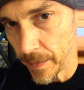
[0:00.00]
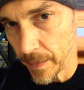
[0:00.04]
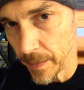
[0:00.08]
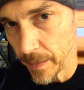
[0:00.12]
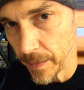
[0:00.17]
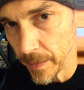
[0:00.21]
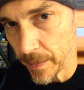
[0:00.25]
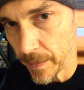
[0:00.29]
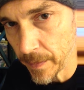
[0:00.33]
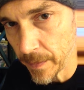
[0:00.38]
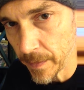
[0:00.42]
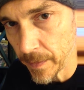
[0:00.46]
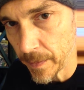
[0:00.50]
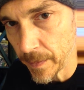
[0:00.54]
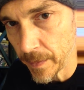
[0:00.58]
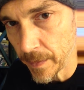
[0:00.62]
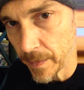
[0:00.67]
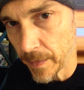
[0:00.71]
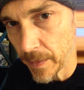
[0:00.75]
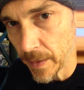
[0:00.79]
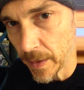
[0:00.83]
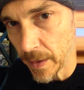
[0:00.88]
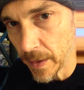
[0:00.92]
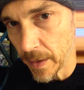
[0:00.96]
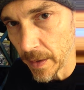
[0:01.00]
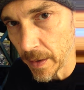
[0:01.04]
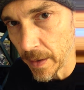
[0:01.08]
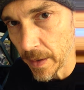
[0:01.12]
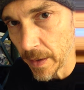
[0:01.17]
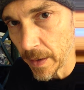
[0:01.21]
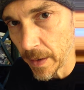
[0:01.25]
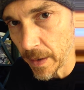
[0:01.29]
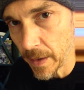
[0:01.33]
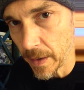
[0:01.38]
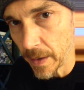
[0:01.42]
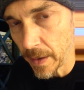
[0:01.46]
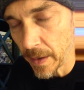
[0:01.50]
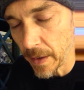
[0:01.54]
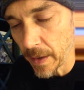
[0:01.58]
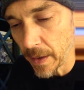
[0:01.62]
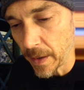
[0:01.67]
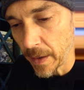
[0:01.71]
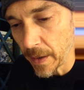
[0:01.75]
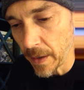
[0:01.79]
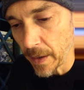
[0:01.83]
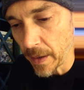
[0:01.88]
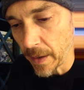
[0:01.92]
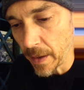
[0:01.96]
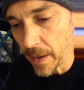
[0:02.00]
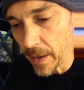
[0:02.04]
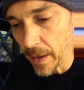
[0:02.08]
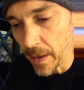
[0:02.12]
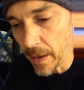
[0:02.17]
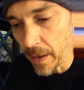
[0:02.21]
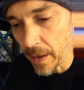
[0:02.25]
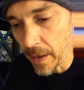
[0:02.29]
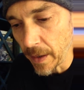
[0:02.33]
(no one is talking)